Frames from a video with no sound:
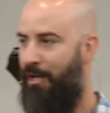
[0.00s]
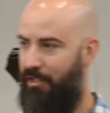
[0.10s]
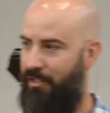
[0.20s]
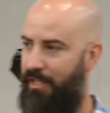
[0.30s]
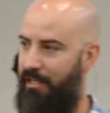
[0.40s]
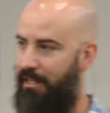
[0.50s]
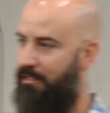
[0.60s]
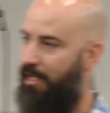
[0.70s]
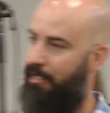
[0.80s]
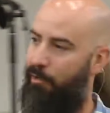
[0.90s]
She said
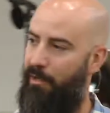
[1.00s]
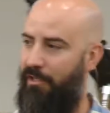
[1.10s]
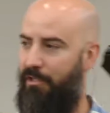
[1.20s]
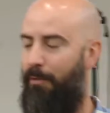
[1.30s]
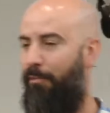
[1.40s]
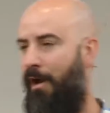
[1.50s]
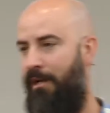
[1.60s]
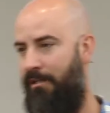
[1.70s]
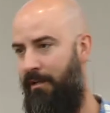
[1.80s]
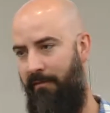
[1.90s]
this had increased her
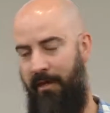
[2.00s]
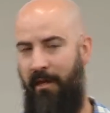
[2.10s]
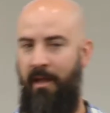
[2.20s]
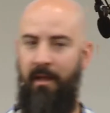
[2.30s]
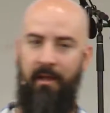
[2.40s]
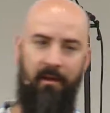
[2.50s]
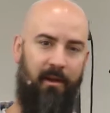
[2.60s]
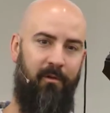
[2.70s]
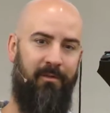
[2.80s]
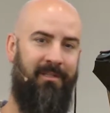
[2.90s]
productivity.
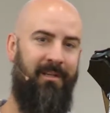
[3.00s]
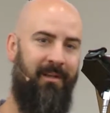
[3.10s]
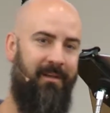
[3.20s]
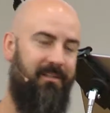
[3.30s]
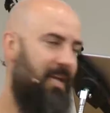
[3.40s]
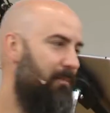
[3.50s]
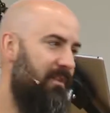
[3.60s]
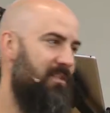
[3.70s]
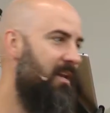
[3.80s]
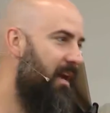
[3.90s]
Note, Sabbath
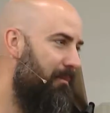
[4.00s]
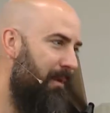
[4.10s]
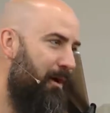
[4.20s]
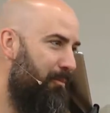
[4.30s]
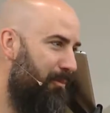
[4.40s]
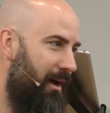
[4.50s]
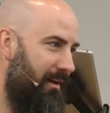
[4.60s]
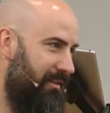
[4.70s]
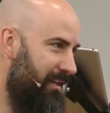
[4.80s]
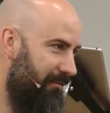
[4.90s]
is not about
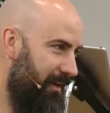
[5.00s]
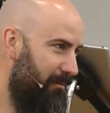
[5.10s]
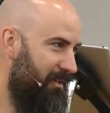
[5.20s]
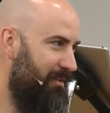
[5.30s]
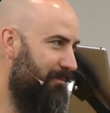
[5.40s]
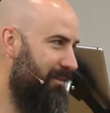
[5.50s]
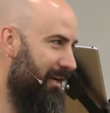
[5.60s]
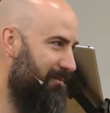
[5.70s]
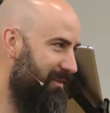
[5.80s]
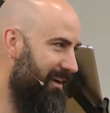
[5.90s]
productivity, but
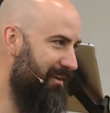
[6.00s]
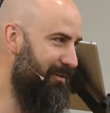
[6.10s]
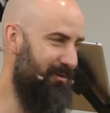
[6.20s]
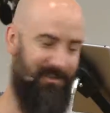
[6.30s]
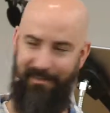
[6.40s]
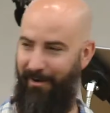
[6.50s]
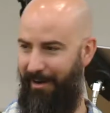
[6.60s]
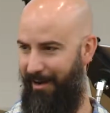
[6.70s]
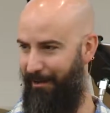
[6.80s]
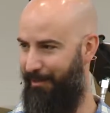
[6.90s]
sometimes God uses our
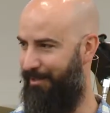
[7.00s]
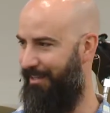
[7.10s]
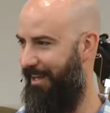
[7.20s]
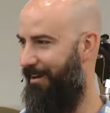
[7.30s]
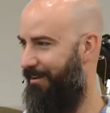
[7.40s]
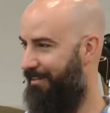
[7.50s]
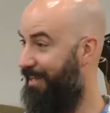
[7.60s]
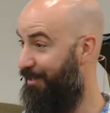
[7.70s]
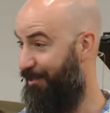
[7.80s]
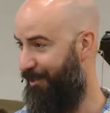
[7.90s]
idols to get our
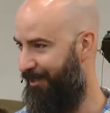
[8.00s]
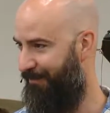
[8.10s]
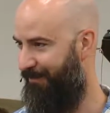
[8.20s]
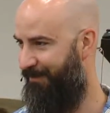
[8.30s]
attention.